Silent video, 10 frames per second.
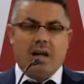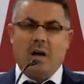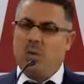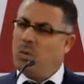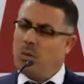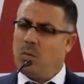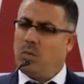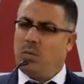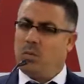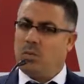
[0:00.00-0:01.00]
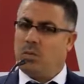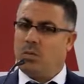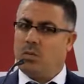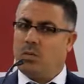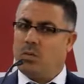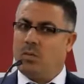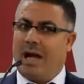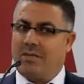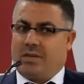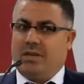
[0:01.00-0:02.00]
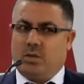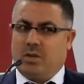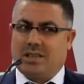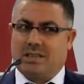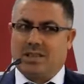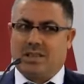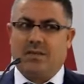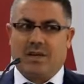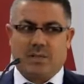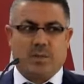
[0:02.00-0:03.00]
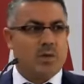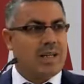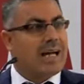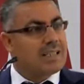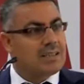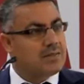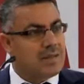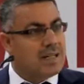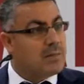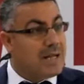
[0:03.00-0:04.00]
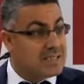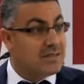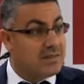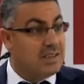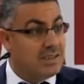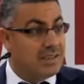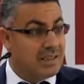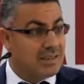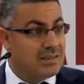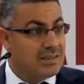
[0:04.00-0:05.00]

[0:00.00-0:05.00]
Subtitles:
Now, we have to know what is the difference between active and passive learning.